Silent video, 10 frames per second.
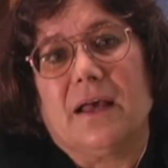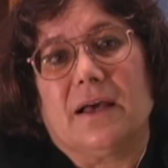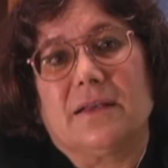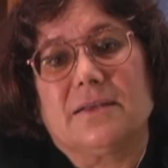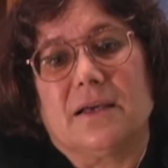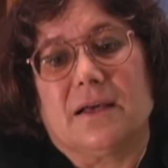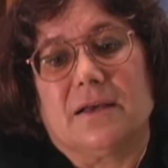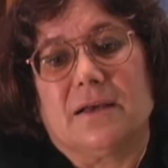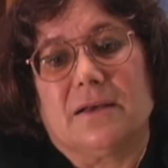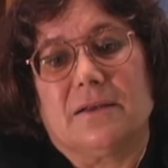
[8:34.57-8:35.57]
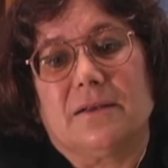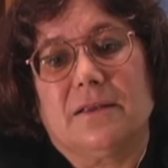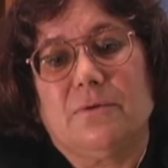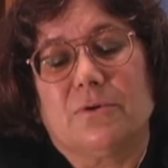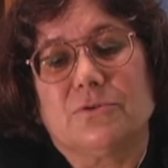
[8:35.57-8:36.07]
And
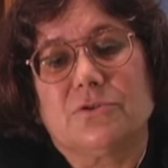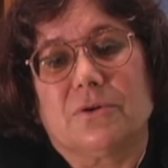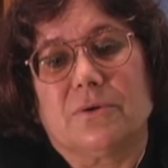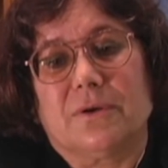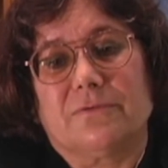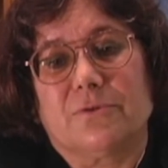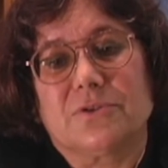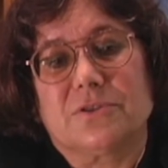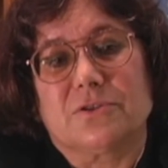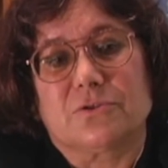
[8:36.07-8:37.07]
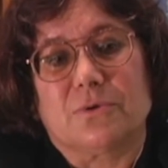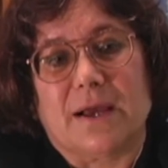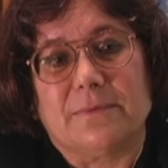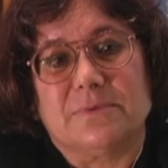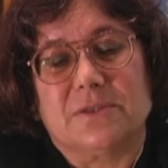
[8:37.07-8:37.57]
Li Rongzong, of course,
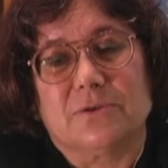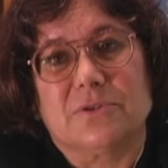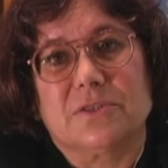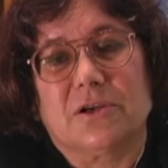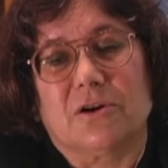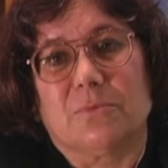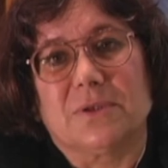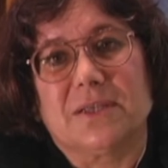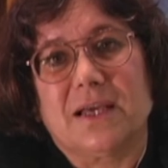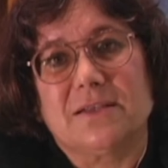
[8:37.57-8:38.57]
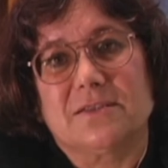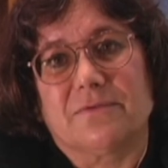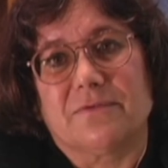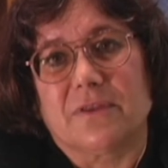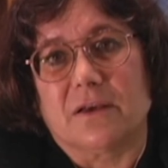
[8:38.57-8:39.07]
describes those terrible days
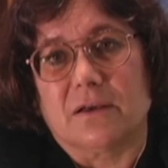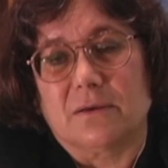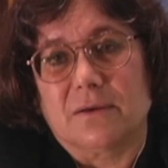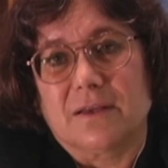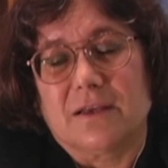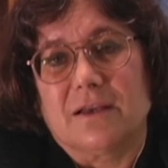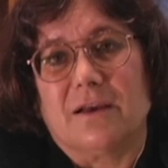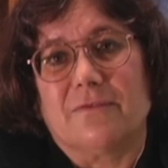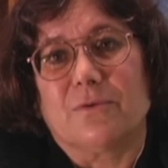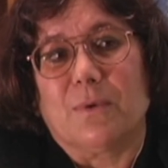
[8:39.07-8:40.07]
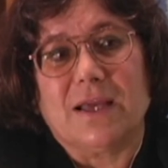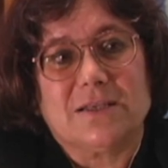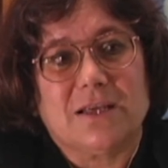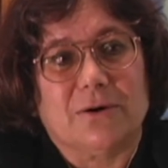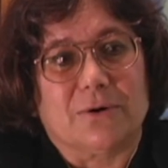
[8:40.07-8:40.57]
of the
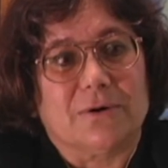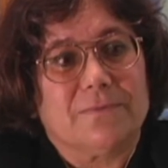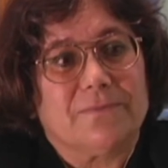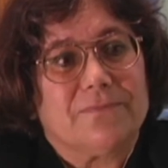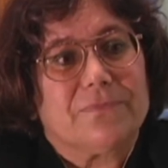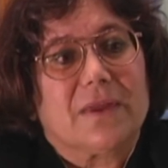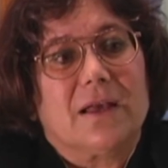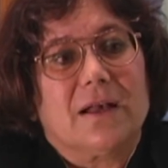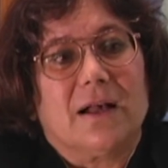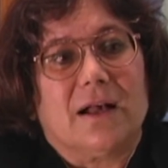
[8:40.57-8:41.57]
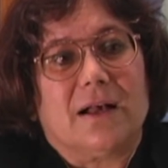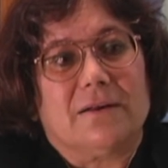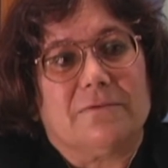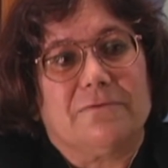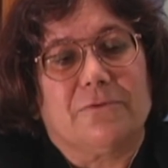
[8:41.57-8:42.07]
white terror.
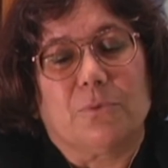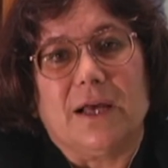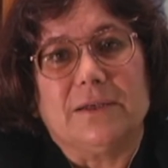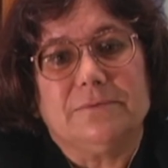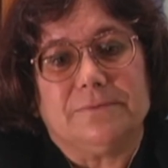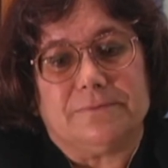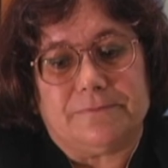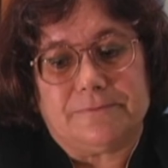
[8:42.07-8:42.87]
For one,